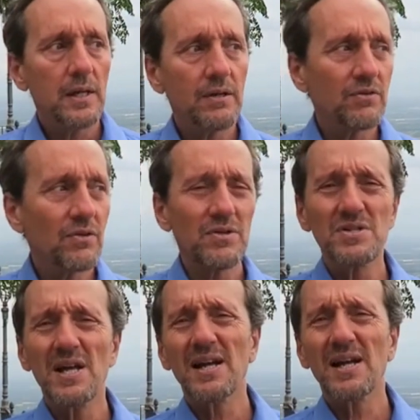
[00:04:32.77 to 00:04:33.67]
And so
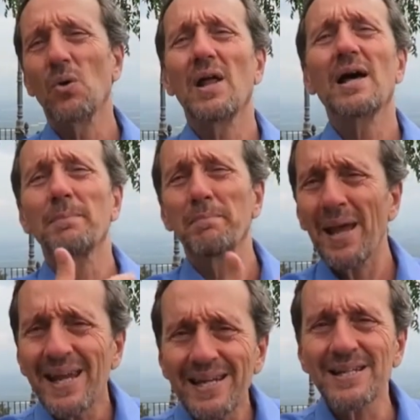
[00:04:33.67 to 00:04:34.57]
there's not a whole lot of
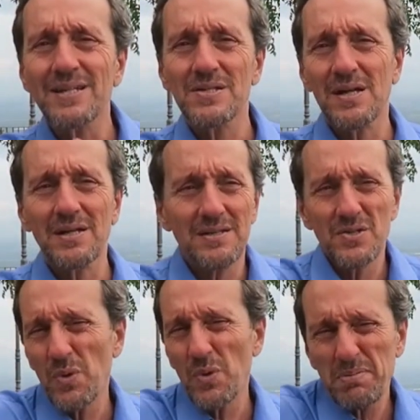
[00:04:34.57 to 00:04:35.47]
maintenance on
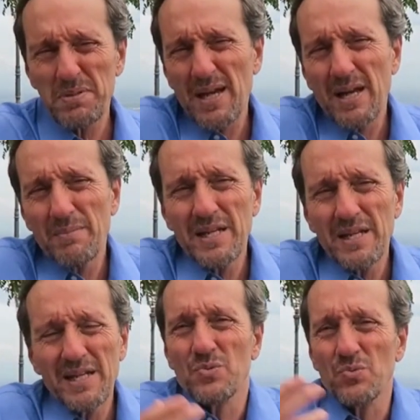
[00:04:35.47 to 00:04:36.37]
this website. I mean, he
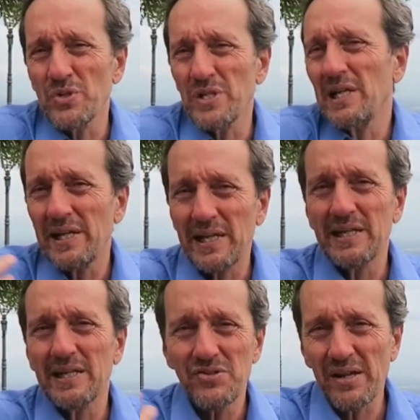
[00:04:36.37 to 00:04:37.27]
doesn't really need
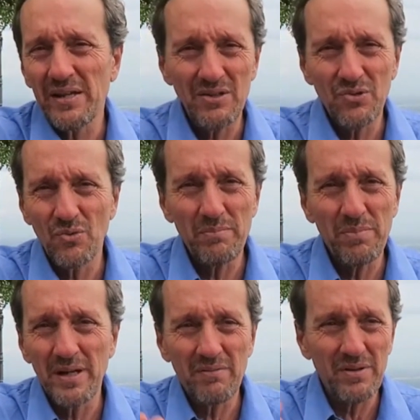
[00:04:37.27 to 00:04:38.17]
to check into it,
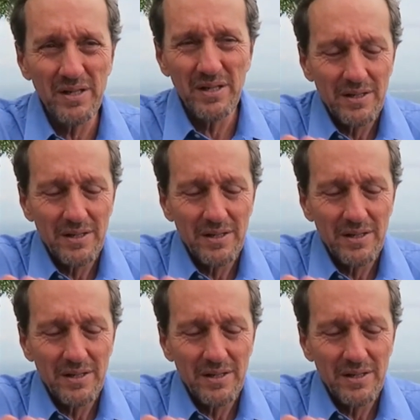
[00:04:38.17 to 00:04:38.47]
but every